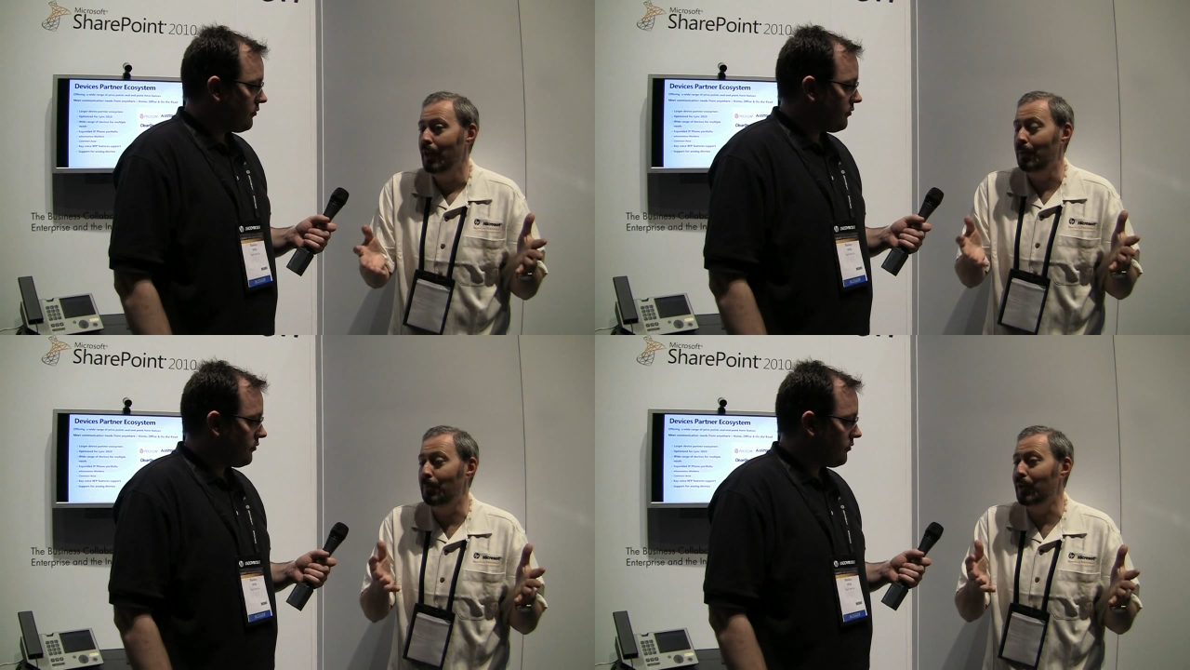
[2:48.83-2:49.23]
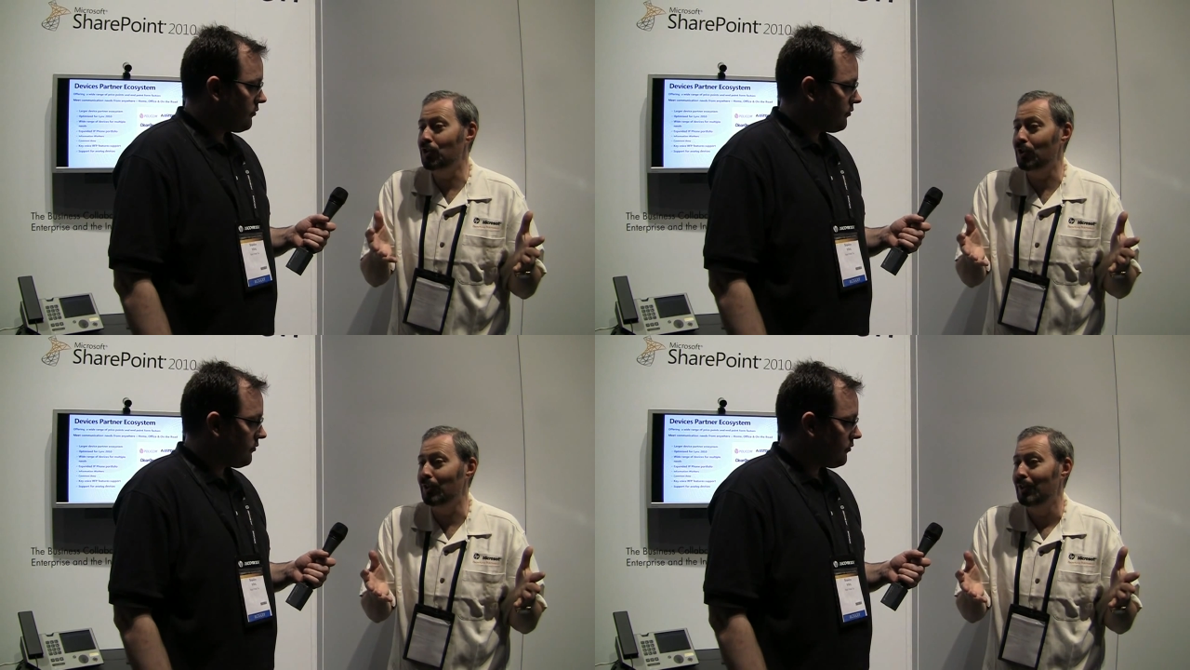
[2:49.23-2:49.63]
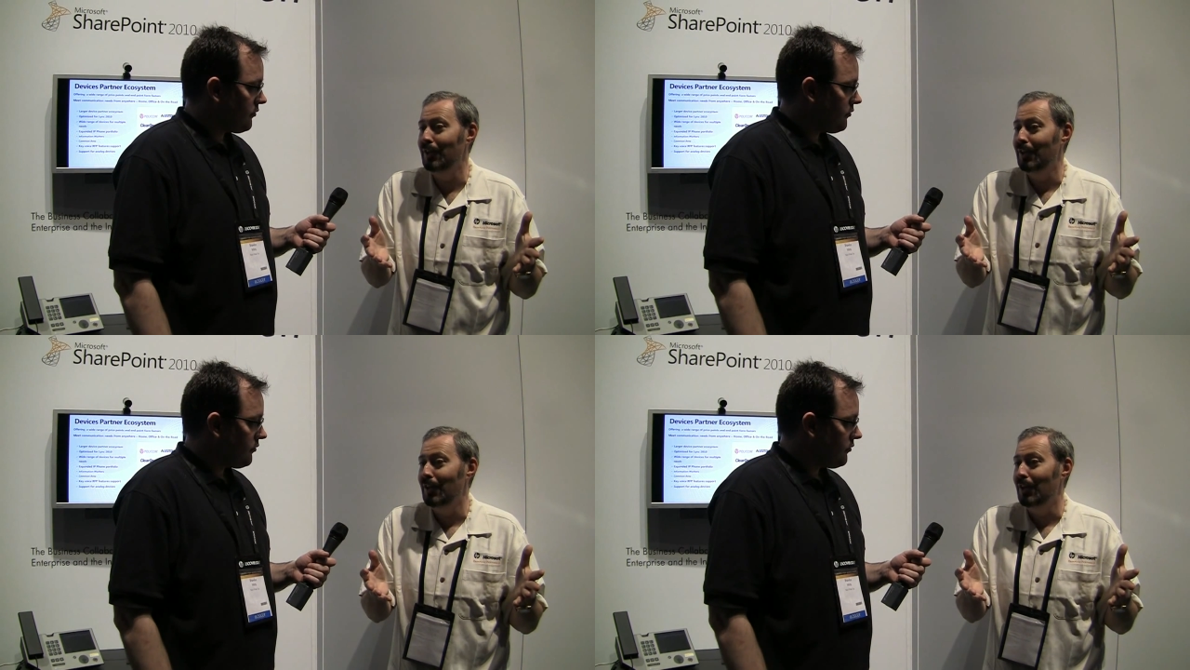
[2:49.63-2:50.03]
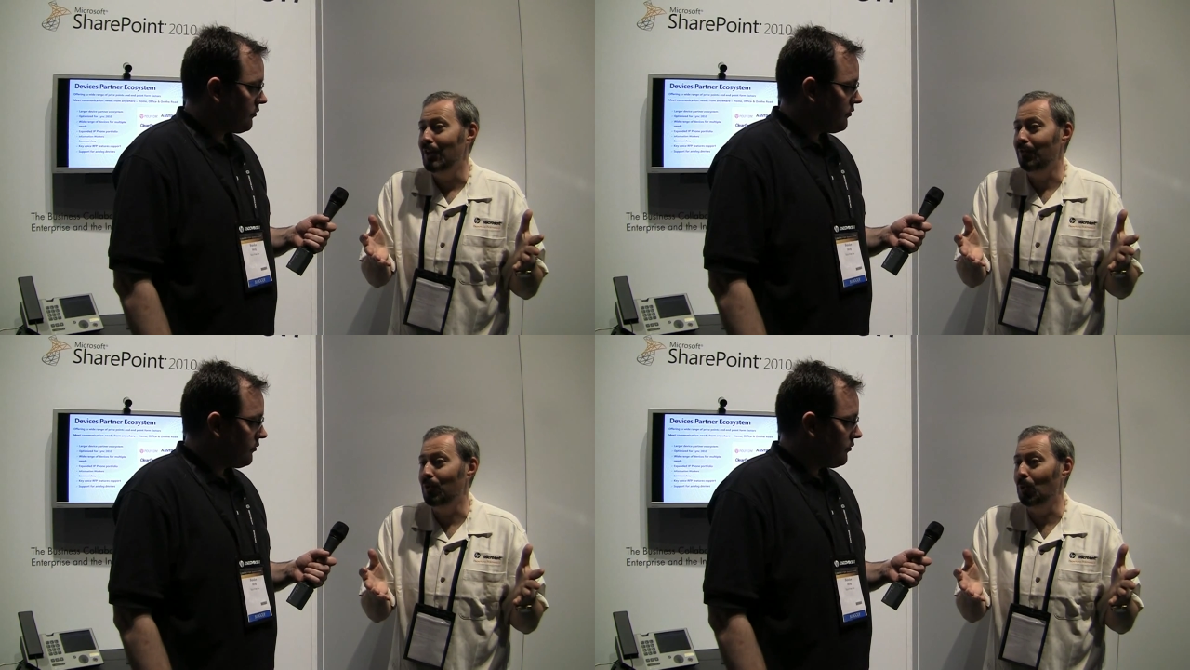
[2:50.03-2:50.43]
Speaker 1: Imagine,
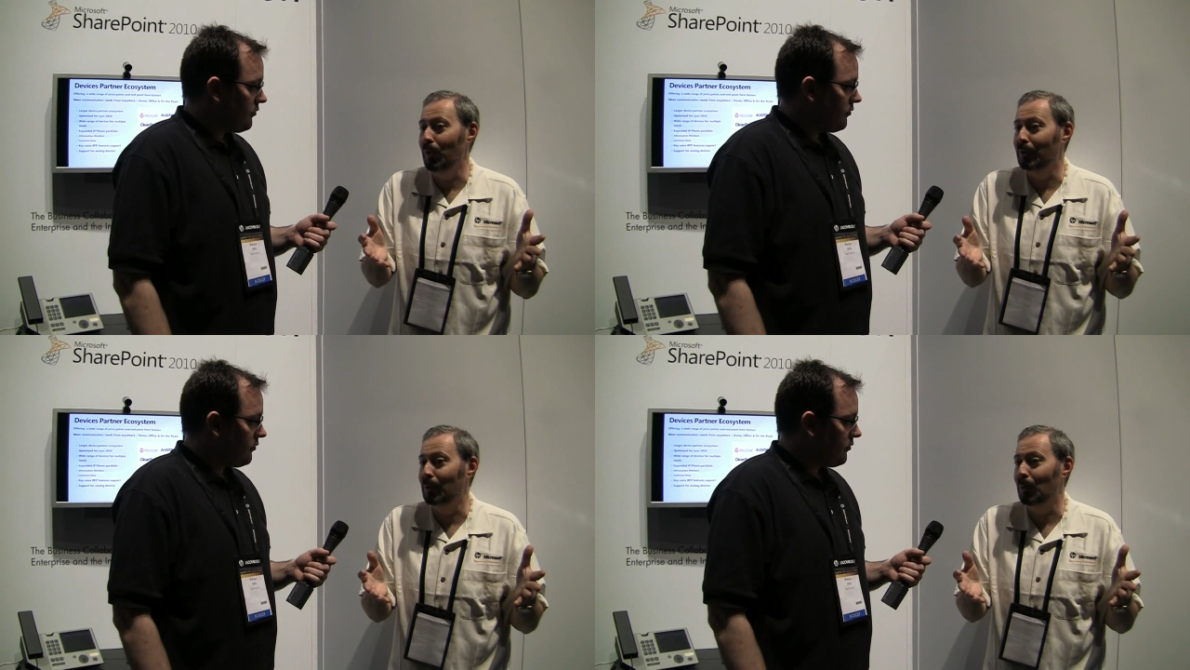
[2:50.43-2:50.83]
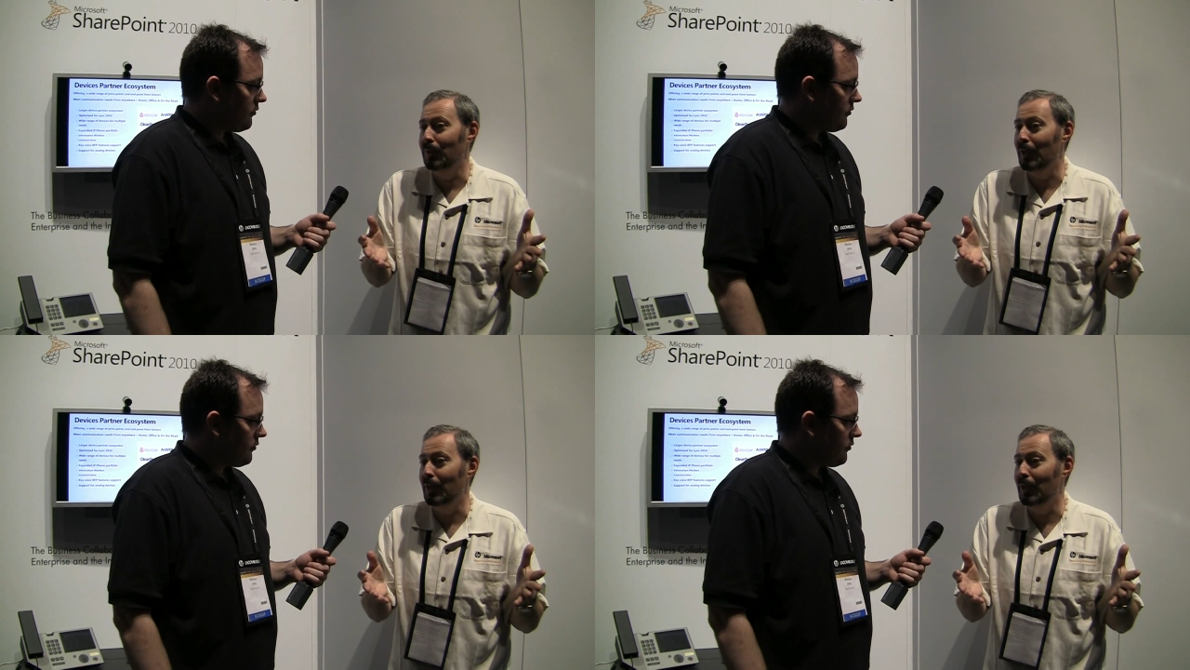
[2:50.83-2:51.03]
if you will,